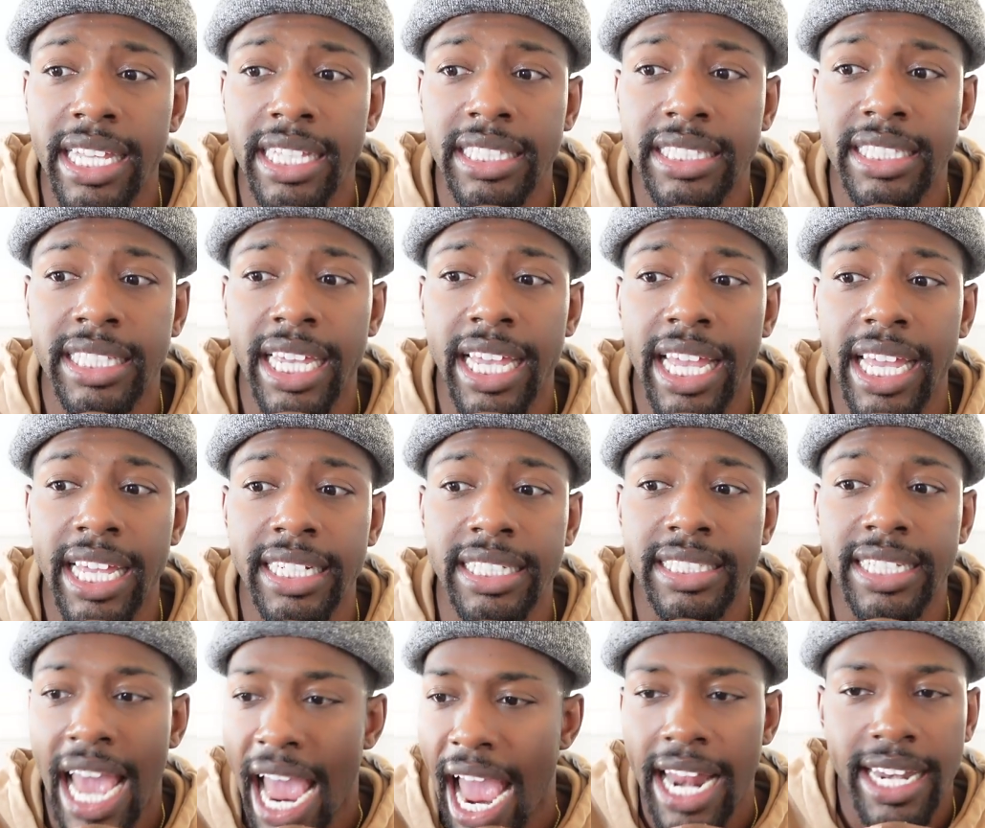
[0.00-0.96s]
then
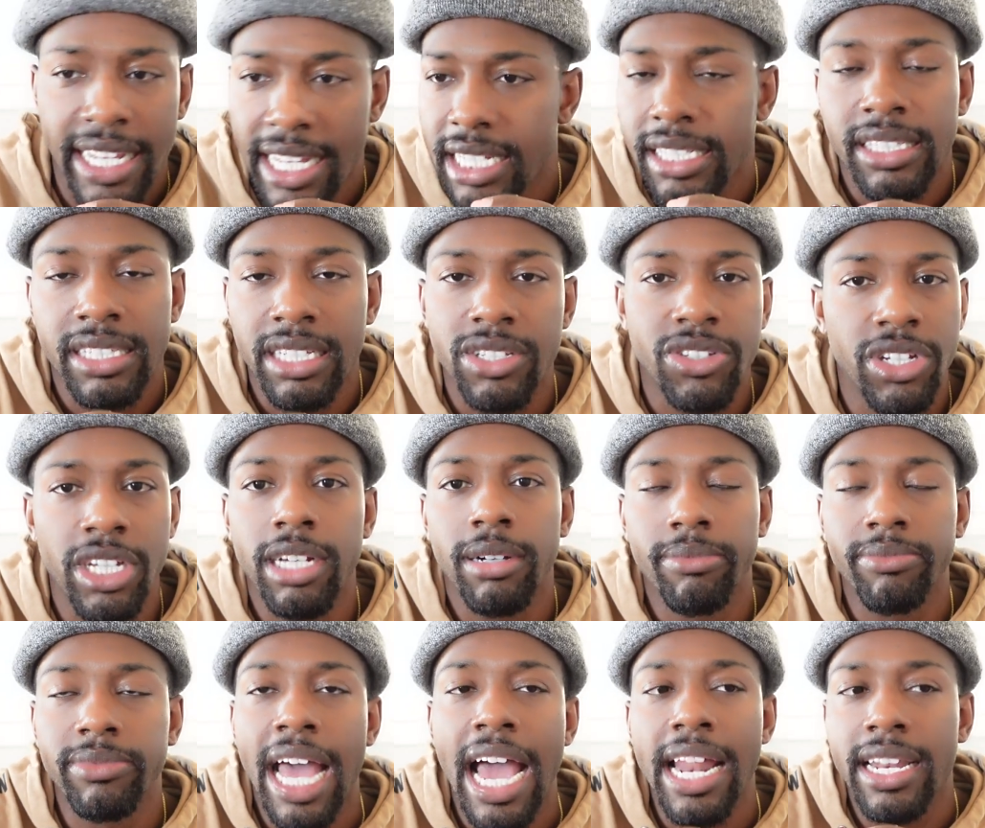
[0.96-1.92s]
that is the
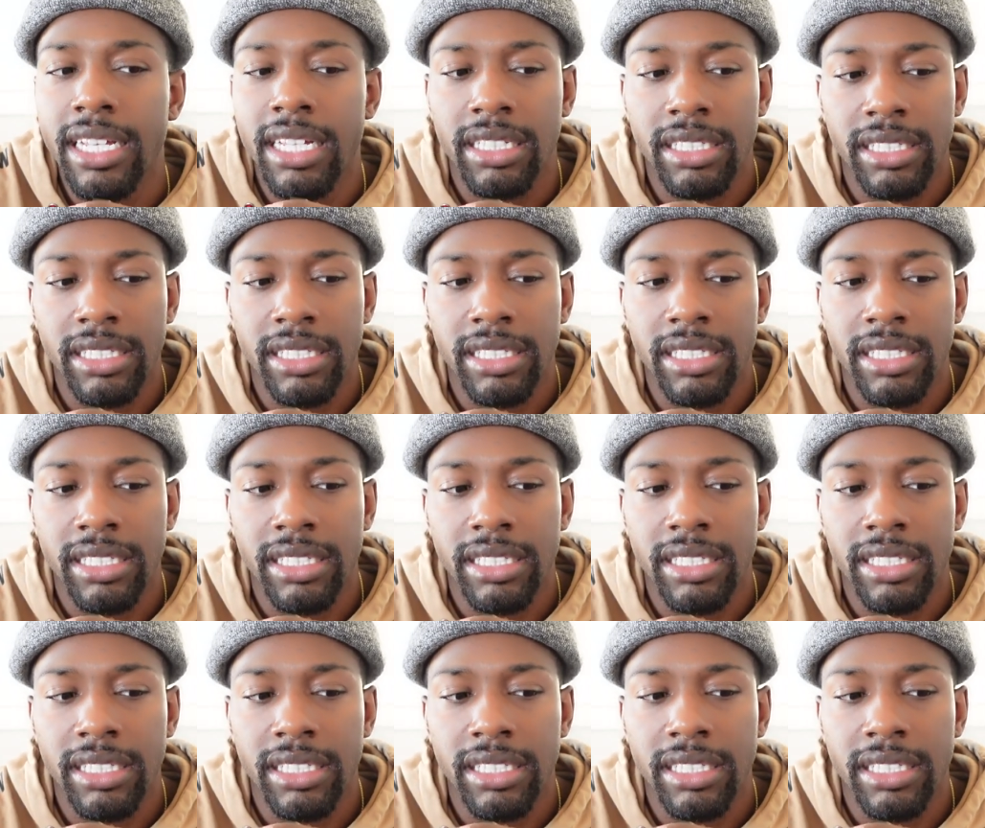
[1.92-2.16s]
gym. That